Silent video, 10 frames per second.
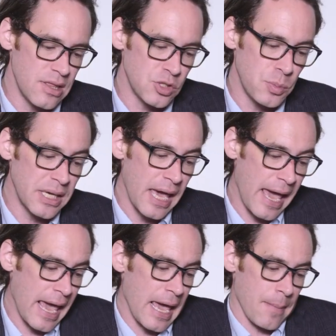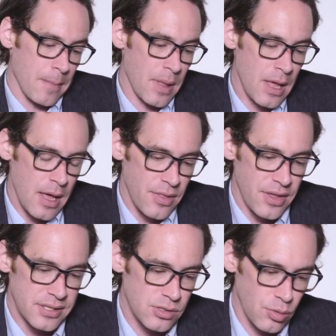This became
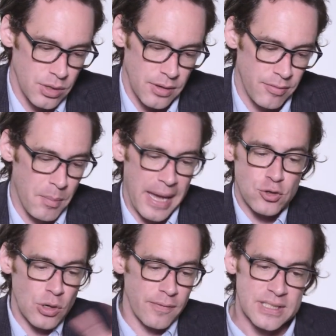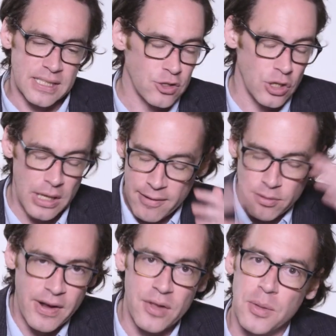this sort of major investigation. They
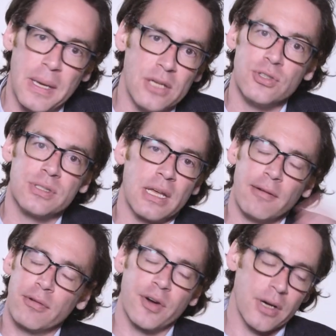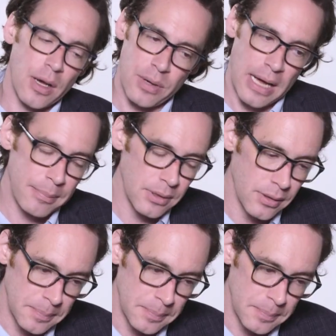never found the pages, they never figured out what happened to